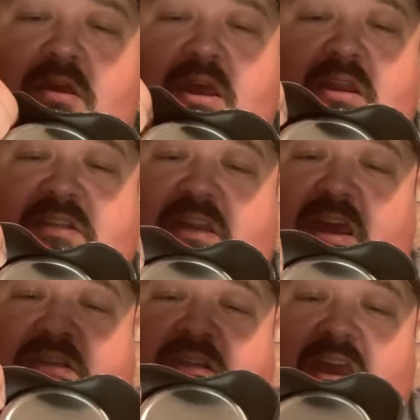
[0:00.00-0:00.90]
and it's
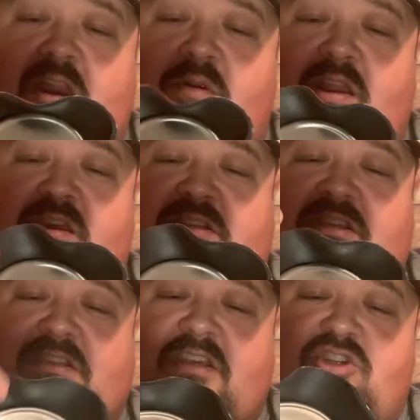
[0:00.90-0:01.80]
nice and tight around this.
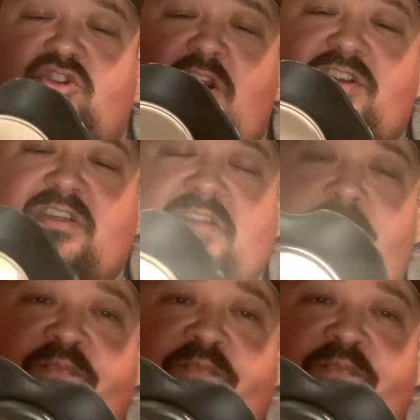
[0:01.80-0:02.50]
This thing stretches.